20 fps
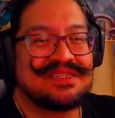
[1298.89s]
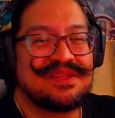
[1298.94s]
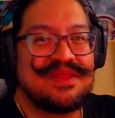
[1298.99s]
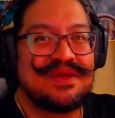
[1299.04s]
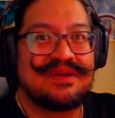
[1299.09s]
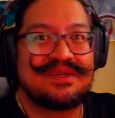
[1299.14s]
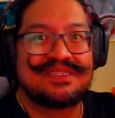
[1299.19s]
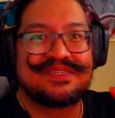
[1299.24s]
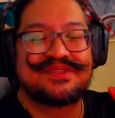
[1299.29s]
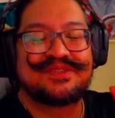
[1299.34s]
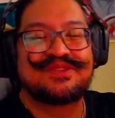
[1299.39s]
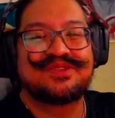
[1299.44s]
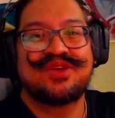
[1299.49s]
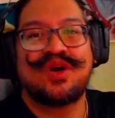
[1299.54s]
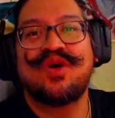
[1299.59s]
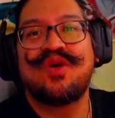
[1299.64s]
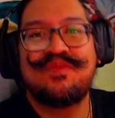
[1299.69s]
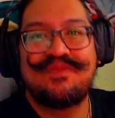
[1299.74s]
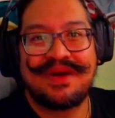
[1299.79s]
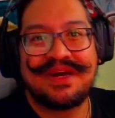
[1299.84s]
There's
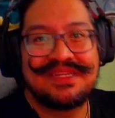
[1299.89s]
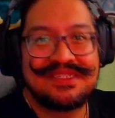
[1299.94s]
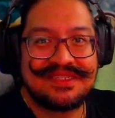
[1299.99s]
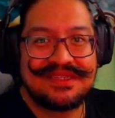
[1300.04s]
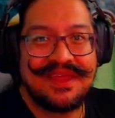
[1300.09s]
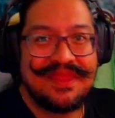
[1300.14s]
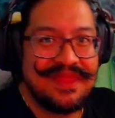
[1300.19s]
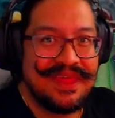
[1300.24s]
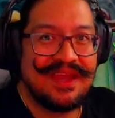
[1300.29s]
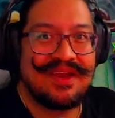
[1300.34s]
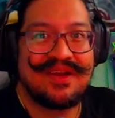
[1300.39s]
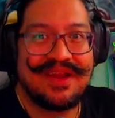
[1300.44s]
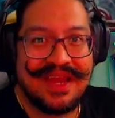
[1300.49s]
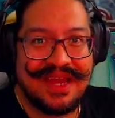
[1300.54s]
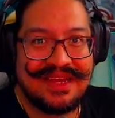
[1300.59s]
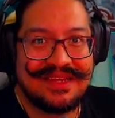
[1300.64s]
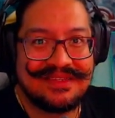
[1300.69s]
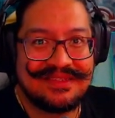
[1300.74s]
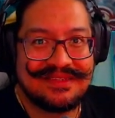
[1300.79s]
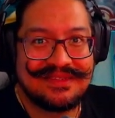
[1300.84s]
so much there,
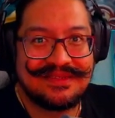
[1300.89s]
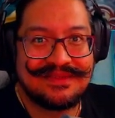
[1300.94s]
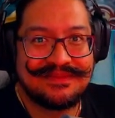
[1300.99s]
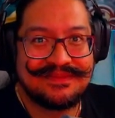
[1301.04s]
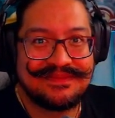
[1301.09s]
guys.